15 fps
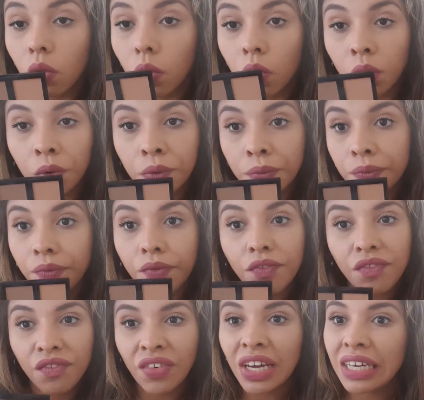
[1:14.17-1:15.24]
or
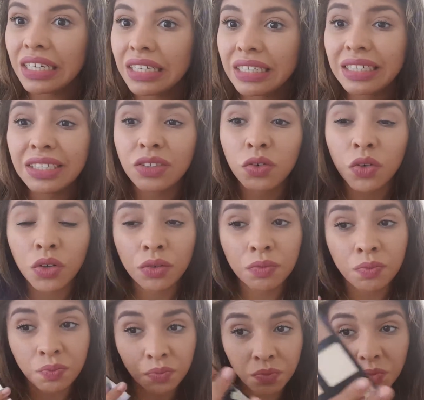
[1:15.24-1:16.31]
face or
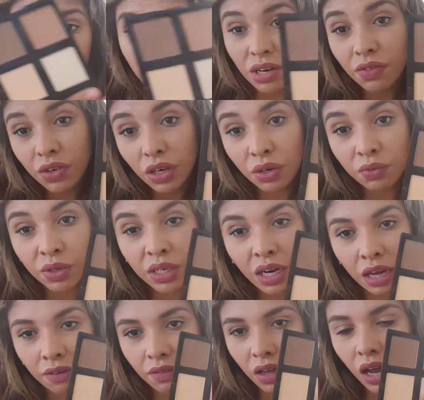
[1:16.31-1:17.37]
whatever I want.
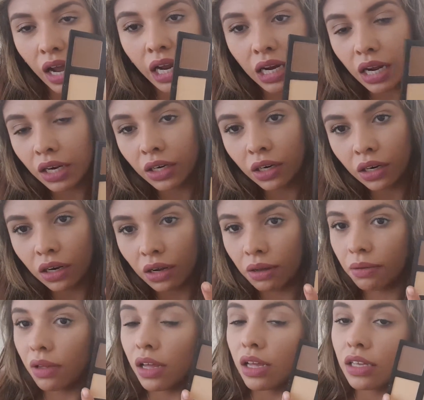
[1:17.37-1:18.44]
I have a highlighter,
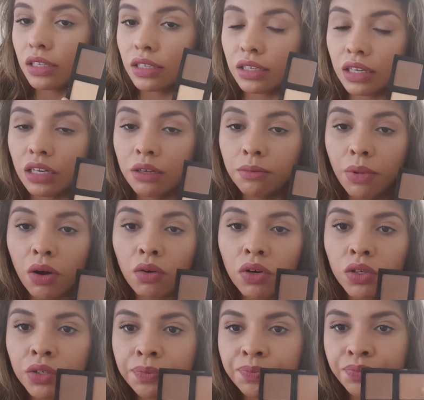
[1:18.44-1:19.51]
a setting
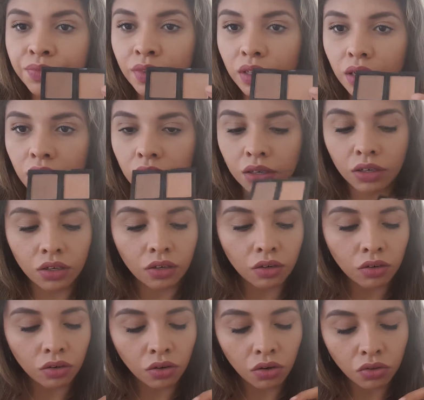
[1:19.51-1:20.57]
powder, a
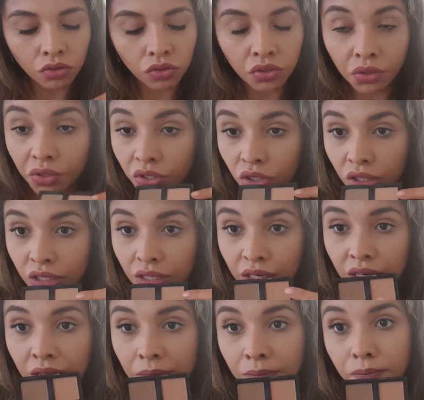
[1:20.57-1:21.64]
contour shade,
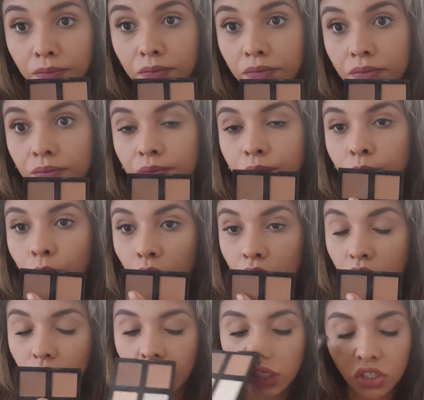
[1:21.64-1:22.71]
and a
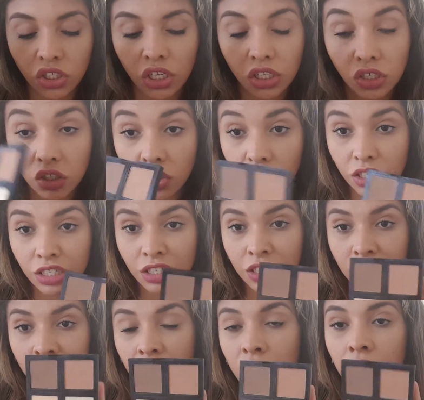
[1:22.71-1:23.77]
bronze shade. So
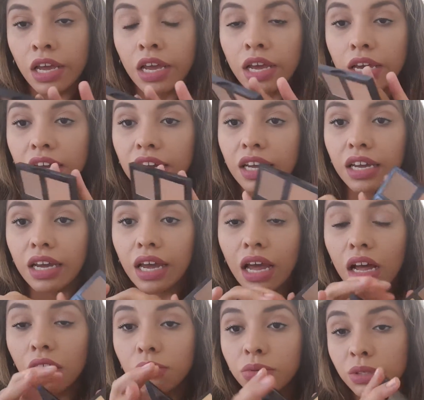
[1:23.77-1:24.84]
this
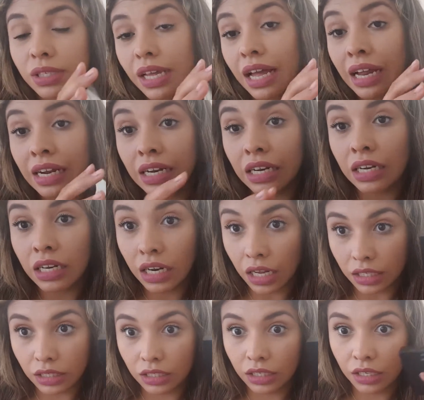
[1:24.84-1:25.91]
helps a
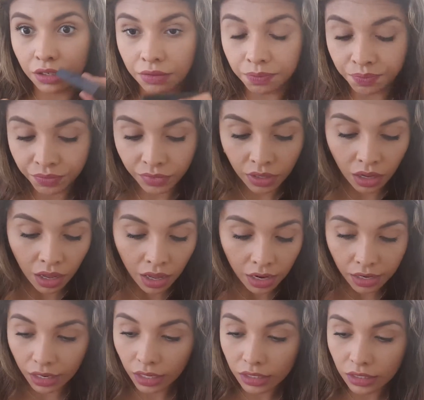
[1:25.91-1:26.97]
lot.
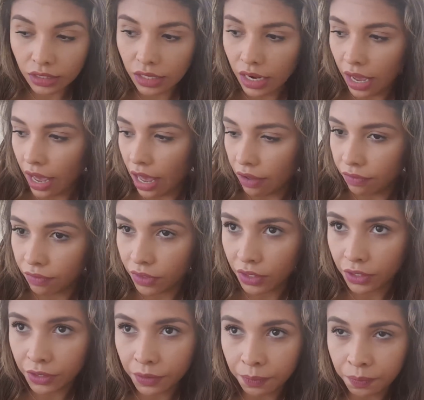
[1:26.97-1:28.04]
Next thing I have
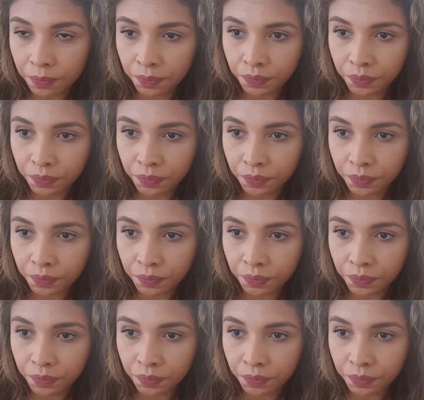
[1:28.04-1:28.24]
here,